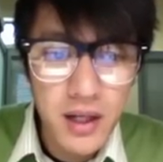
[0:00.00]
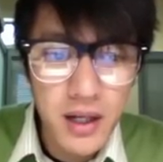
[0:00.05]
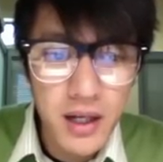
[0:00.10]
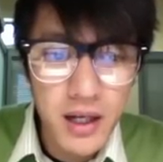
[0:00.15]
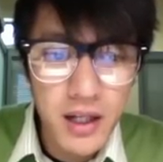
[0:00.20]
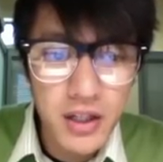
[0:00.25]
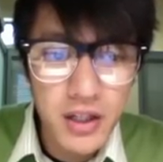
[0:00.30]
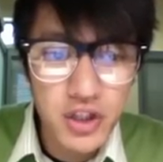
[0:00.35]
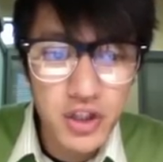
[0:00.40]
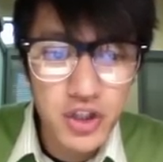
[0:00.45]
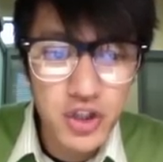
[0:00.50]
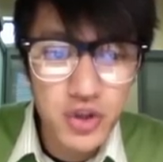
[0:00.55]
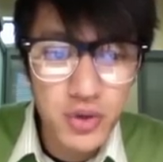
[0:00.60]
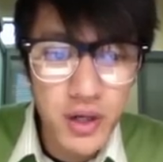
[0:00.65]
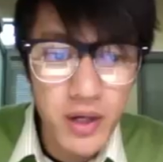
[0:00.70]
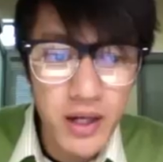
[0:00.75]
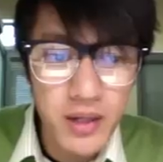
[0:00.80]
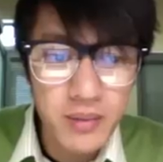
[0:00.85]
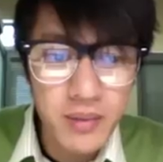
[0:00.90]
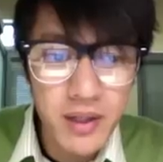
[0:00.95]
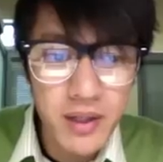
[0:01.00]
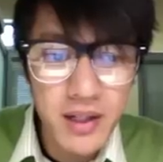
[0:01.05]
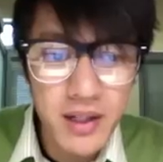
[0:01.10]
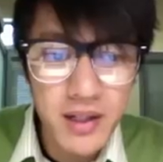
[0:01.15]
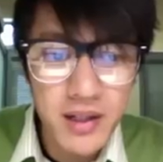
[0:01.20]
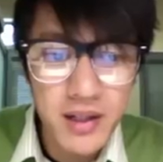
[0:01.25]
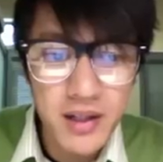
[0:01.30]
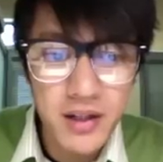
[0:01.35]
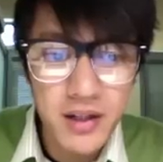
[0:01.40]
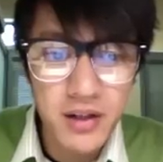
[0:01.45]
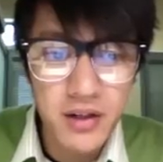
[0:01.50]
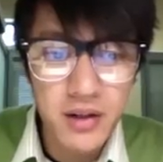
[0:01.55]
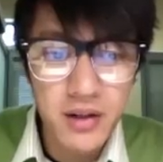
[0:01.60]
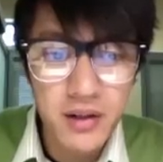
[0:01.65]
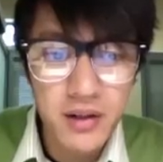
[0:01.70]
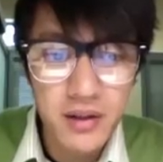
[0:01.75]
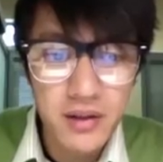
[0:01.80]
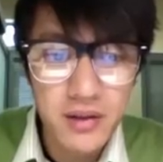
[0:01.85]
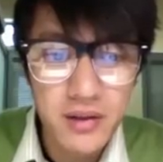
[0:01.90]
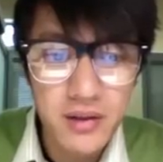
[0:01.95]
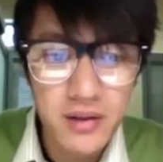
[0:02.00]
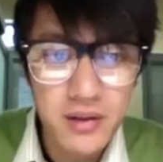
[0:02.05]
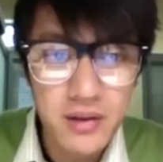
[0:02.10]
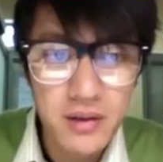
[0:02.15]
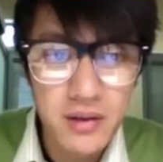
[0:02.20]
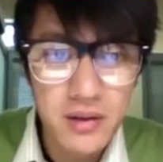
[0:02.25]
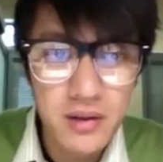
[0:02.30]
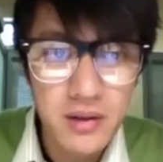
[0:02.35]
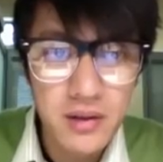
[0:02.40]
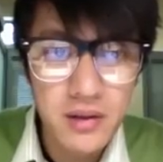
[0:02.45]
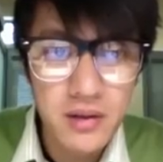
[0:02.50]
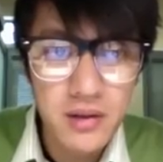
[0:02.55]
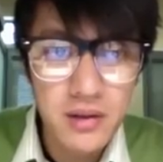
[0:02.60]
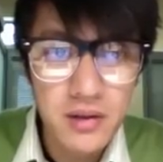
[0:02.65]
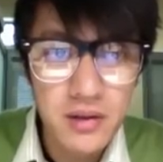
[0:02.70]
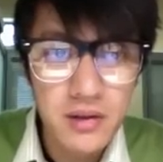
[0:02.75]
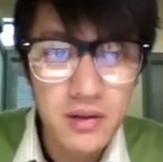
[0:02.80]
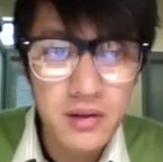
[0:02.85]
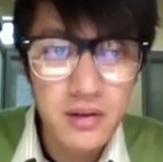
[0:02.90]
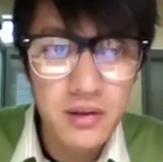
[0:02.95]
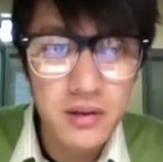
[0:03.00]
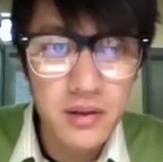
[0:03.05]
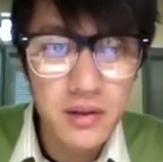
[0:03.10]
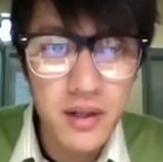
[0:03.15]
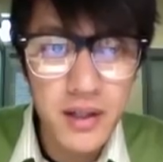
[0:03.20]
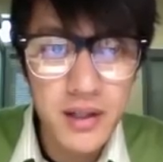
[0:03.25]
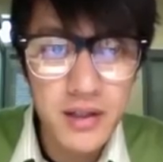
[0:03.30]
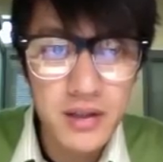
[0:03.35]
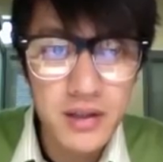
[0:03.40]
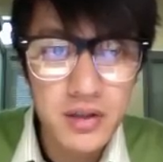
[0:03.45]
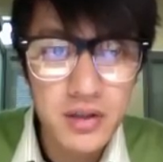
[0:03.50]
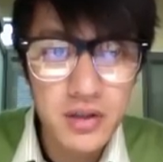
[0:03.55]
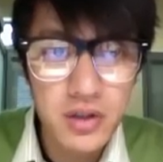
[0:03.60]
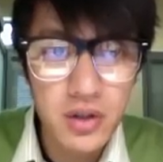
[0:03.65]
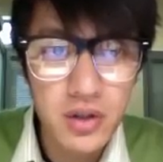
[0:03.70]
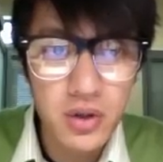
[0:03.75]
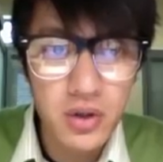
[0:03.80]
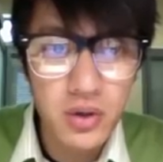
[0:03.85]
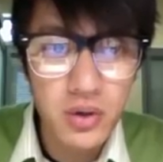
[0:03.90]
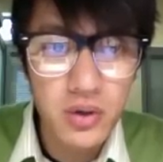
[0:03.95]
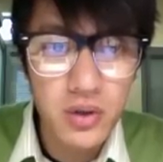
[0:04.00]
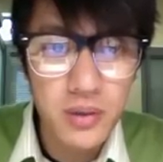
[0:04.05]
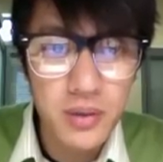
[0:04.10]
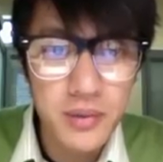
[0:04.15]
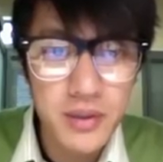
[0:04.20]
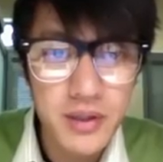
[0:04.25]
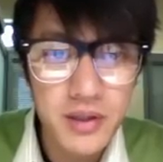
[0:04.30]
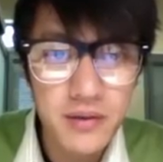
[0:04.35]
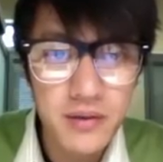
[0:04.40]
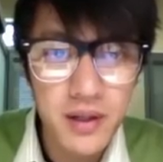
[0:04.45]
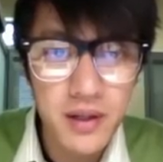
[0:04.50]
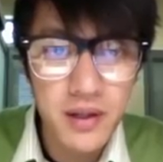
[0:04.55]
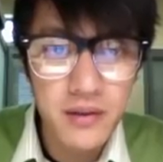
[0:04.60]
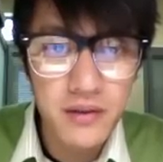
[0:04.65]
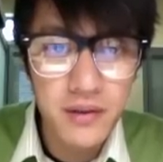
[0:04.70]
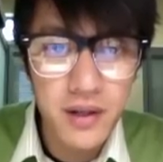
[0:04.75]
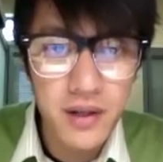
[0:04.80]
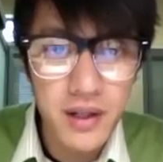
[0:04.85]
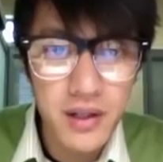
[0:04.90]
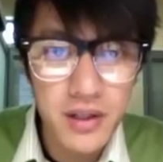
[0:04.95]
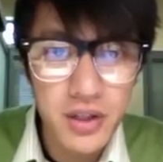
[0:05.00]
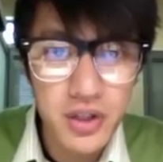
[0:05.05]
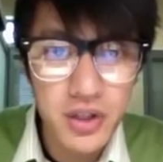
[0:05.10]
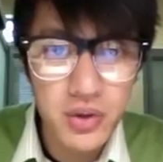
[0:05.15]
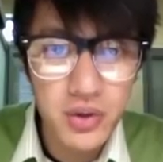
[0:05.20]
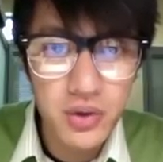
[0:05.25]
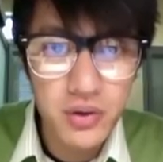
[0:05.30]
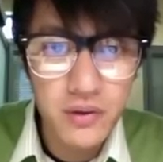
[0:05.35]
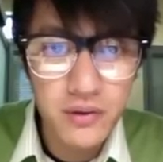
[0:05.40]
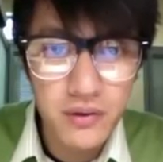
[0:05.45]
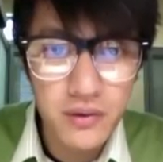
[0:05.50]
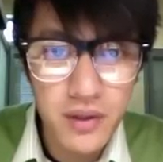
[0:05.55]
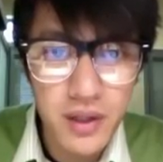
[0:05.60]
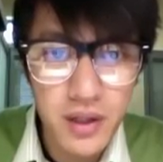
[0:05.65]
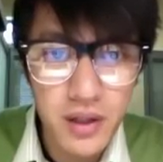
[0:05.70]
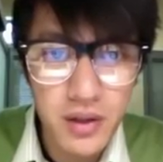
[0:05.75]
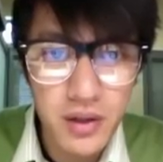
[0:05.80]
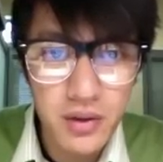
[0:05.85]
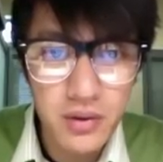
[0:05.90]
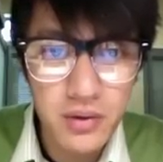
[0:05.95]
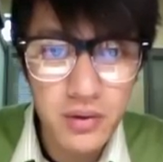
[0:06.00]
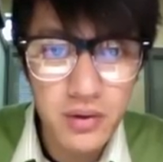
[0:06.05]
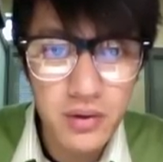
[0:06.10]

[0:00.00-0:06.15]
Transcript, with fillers: and you just drag media here right? So let me see if I could find a short video